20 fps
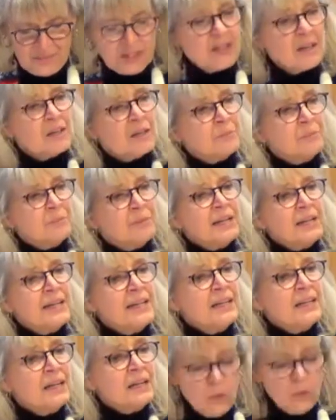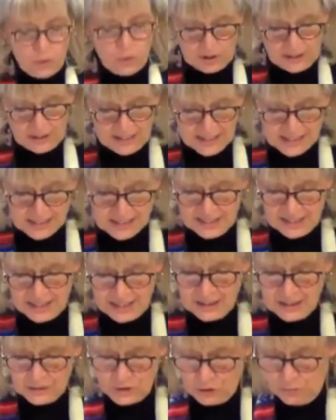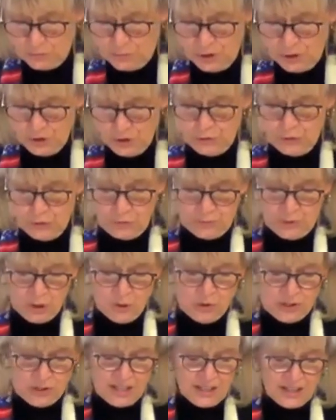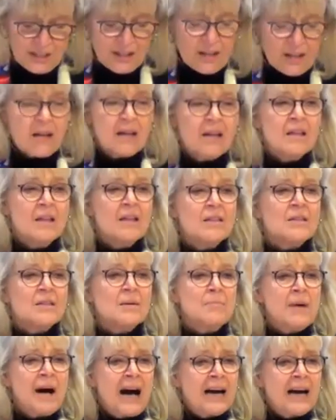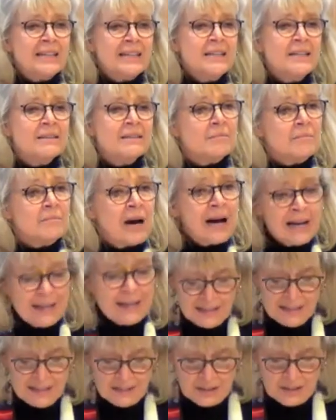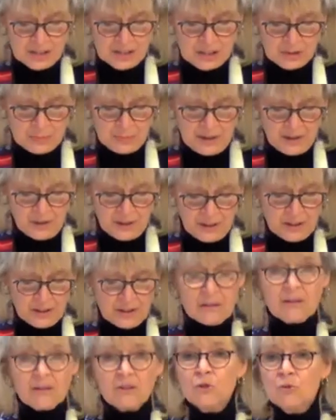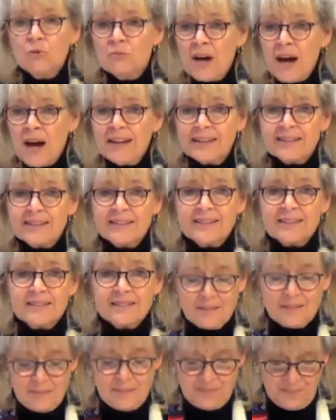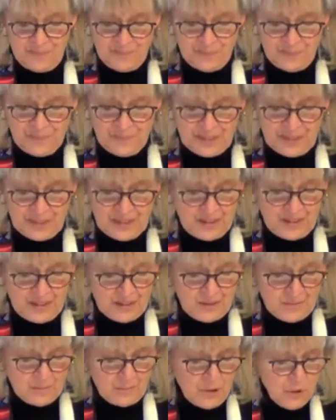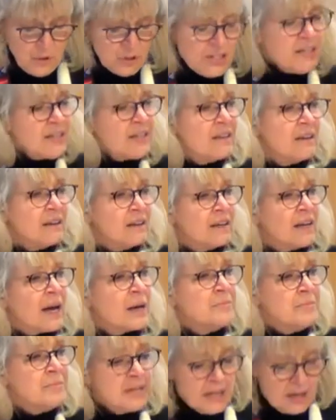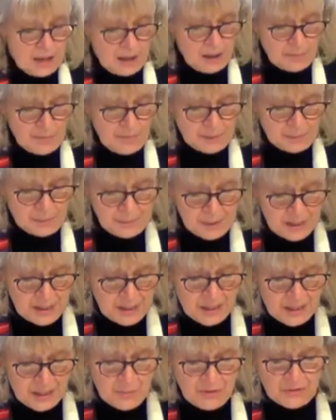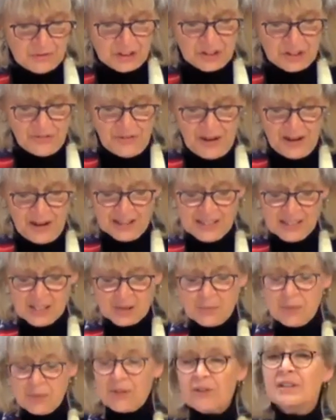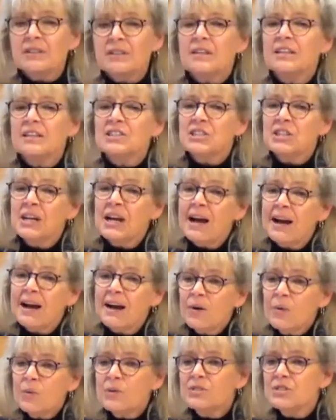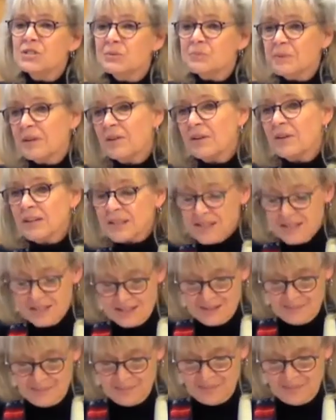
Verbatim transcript: In playing or listening to beautiful music, the body, the mind, and the spirit unite. Music can become a medium of the divine spirit touching our spirits.